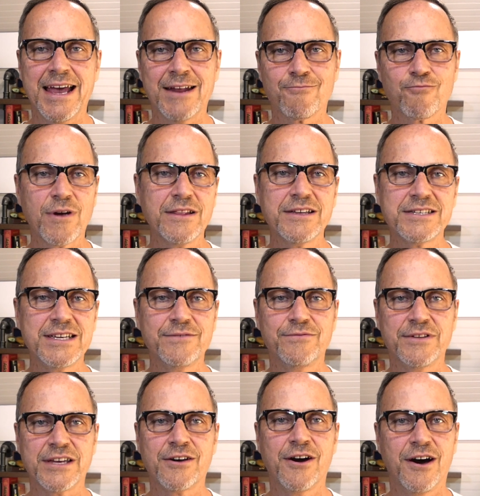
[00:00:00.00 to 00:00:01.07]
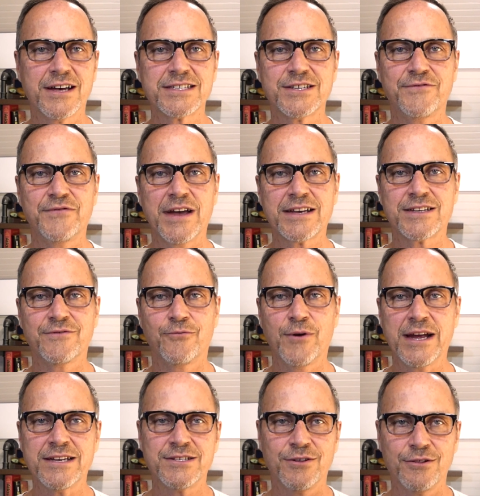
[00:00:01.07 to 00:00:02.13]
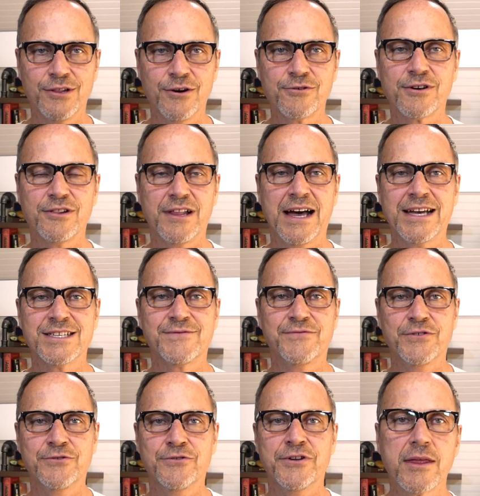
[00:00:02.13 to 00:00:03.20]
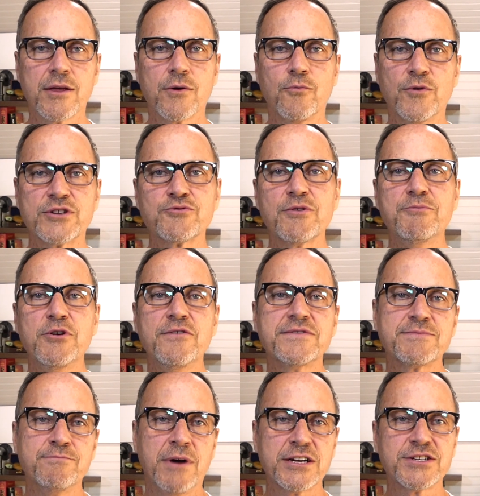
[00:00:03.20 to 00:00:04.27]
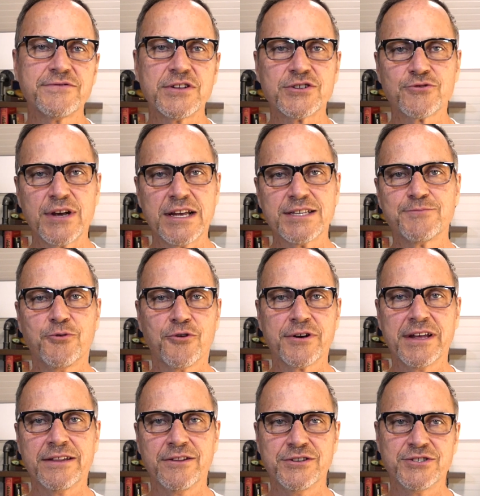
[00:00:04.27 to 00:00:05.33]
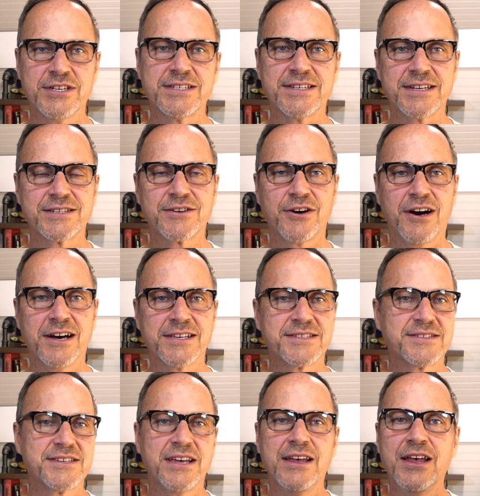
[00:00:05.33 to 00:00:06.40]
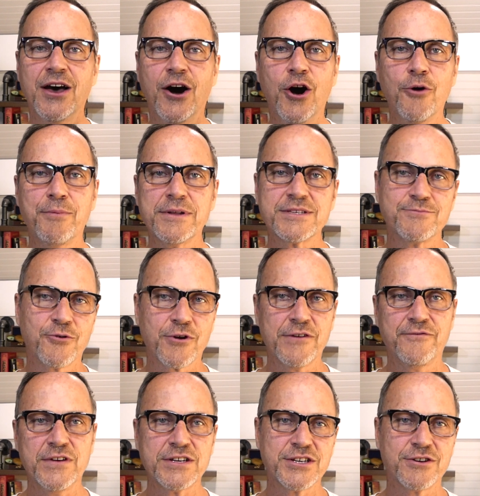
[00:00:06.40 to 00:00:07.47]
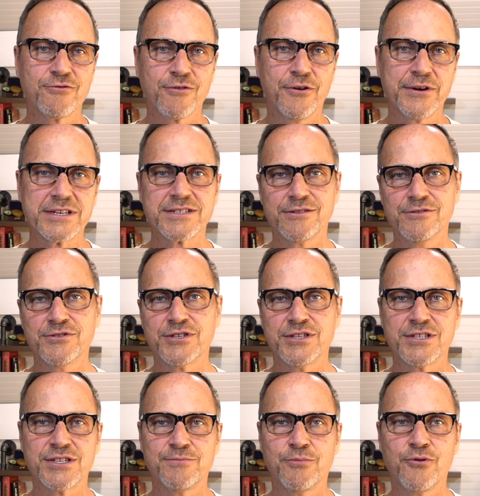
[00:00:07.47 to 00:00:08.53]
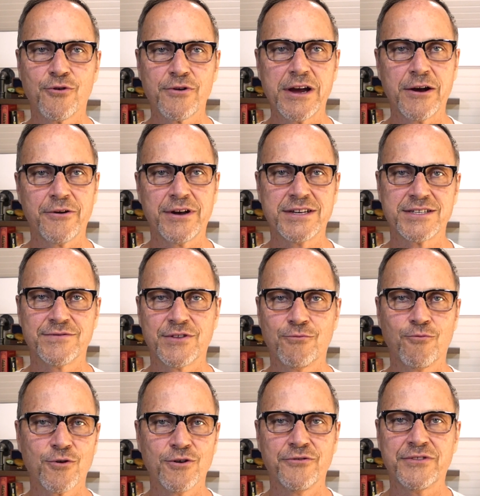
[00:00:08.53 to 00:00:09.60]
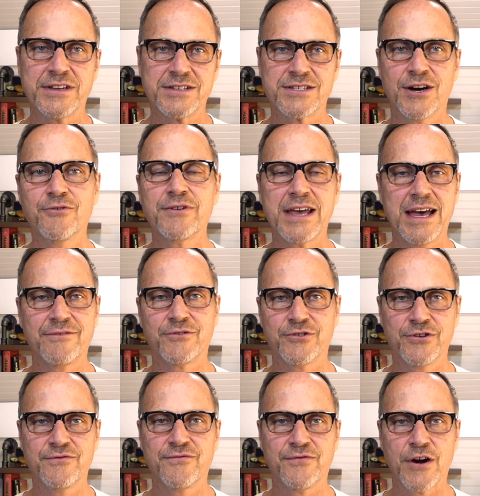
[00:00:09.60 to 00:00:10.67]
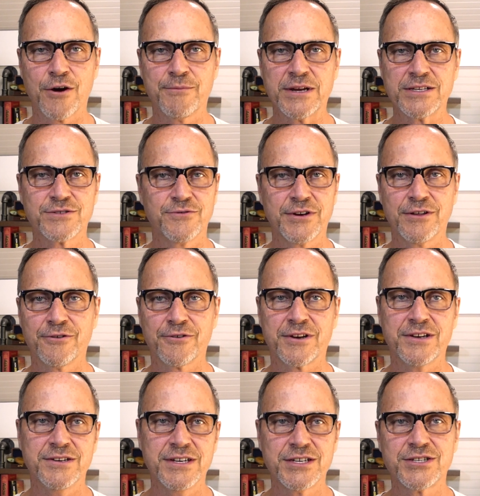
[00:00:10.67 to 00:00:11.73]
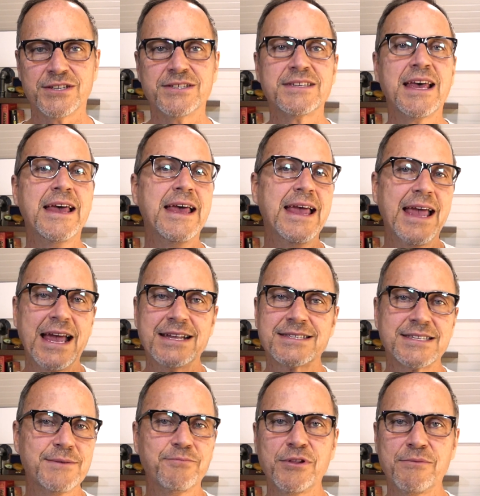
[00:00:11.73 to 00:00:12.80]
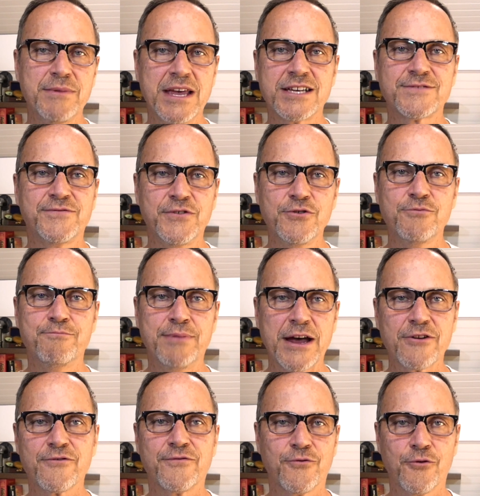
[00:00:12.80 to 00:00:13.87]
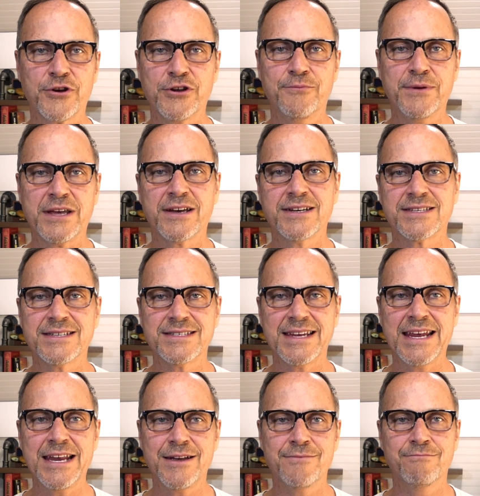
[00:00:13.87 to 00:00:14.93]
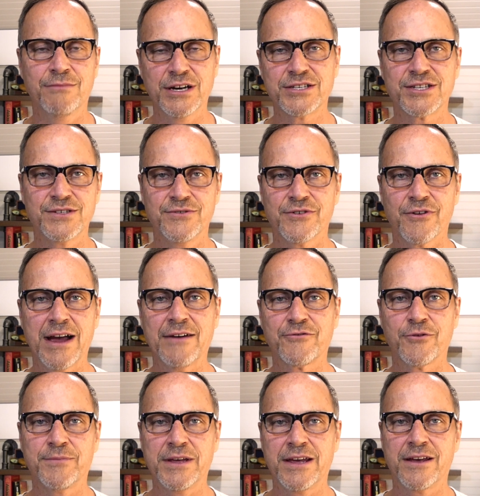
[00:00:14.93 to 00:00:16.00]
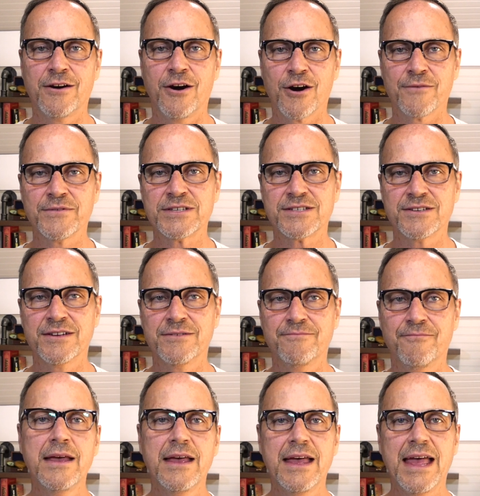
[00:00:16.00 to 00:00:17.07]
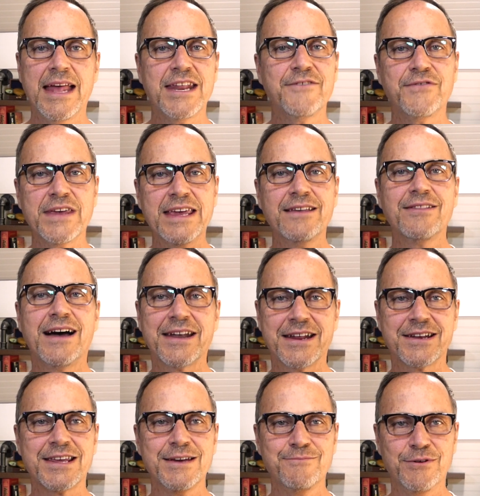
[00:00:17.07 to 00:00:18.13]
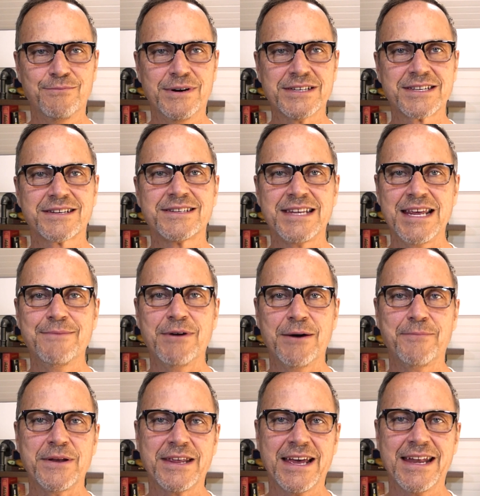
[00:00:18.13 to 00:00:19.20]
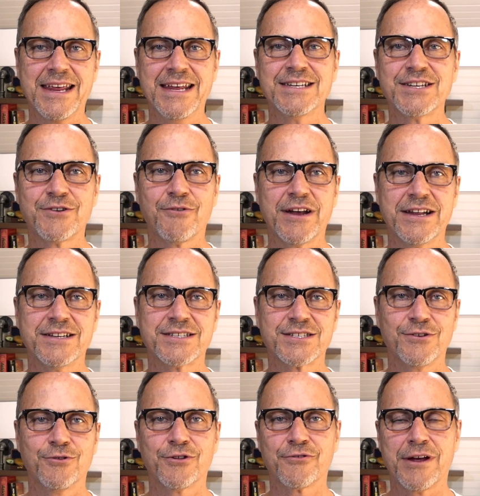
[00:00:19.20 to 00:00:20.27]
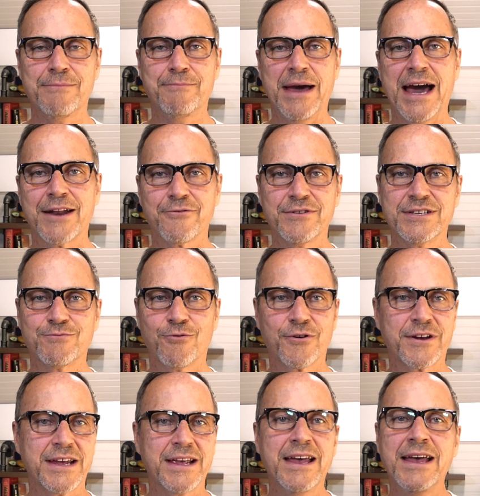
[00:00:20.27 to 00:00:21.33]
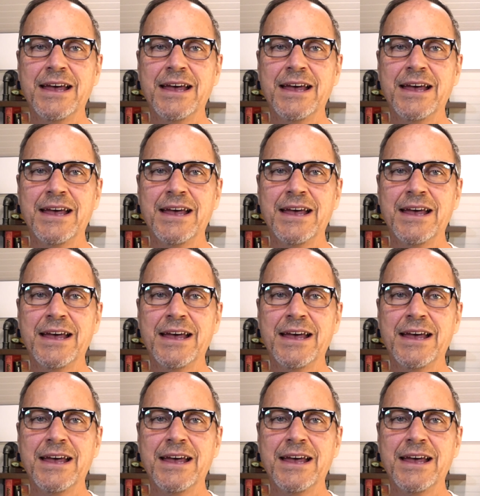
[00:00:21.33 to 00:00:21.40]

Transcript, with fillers: and relatively cost effective way to localize food which removes much of the transport and logistics costs, opens more efficient growing solutions to poor areas of the world that don't have good farming soil or conditions, and simply makes food better for you because it's eaten much sooner after being harvested. And if Elon and Kimbal Musk team up and get integrated solar and batteries working,